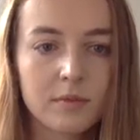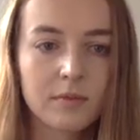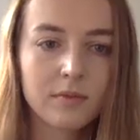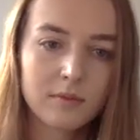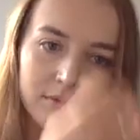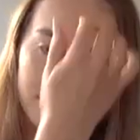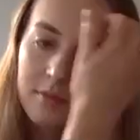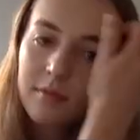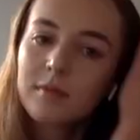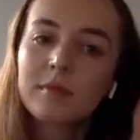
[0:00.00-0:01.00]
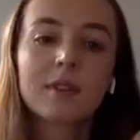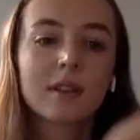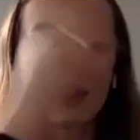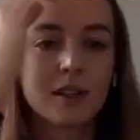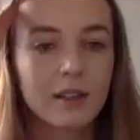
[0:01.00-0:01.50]

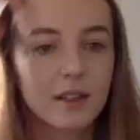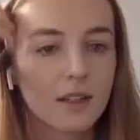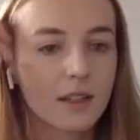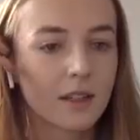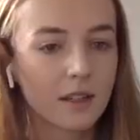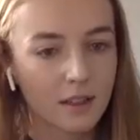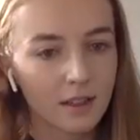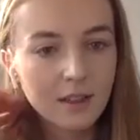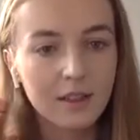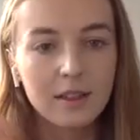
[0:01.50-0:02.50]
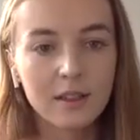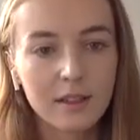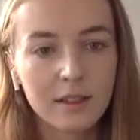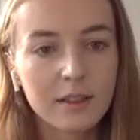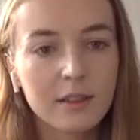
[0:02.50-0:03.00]

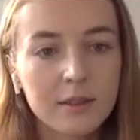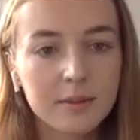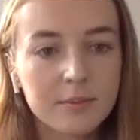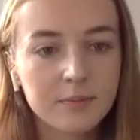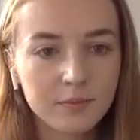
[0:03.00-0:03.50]
(silent)